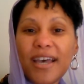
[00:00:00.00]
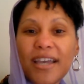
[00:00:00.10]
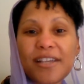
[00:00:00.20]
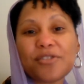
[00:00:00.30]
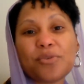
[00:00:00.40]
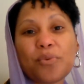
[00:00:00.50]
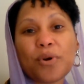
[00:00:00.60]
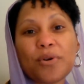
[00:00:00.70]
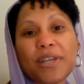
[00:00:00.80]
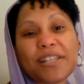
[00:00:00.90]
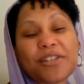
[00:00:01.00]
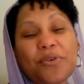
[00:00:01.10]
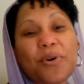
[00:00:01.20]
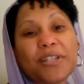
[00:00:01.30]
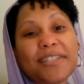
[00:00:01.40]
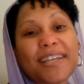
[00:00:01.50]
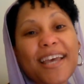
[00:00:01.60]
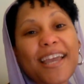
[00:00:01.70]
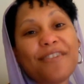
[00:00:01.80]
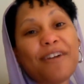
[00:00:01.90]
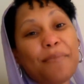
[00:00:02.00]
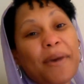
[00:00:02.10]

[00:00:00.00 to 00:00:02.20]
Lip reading: It's a world that's going to, if I may